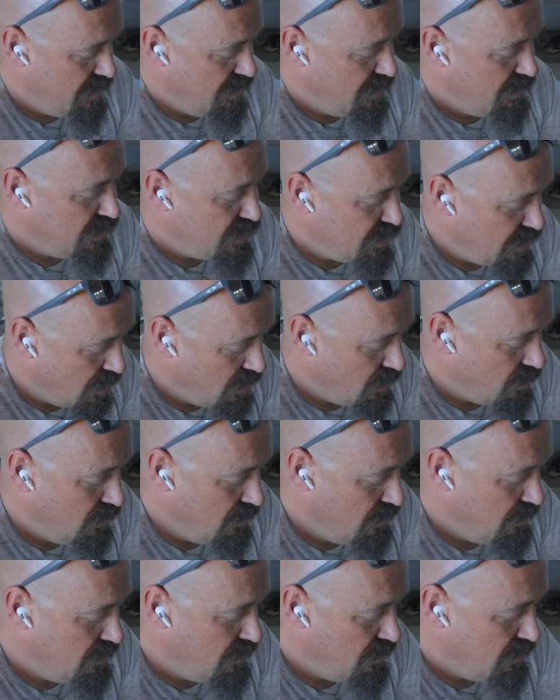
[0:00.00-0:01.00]
So
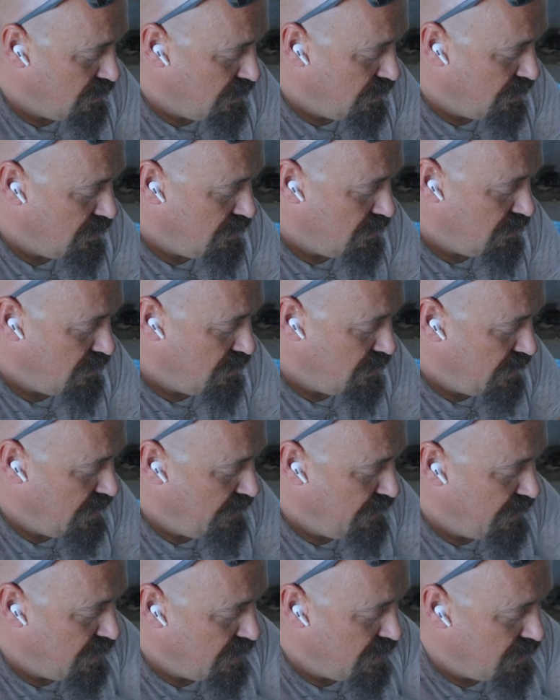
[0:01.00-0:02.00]
in
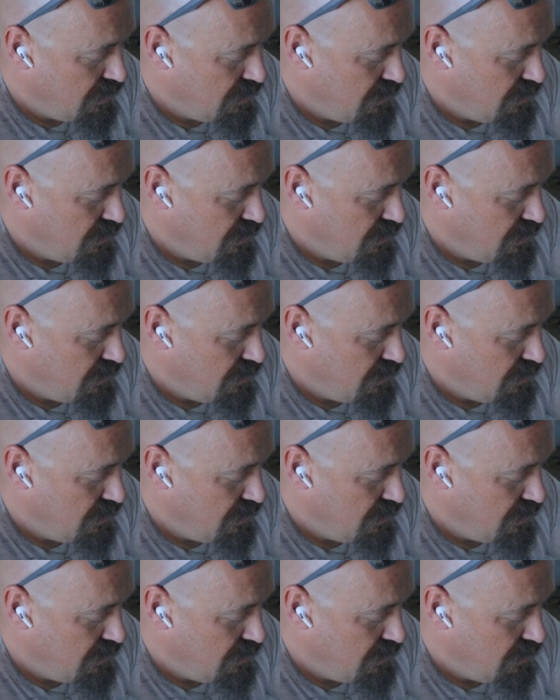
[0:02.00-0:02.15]
the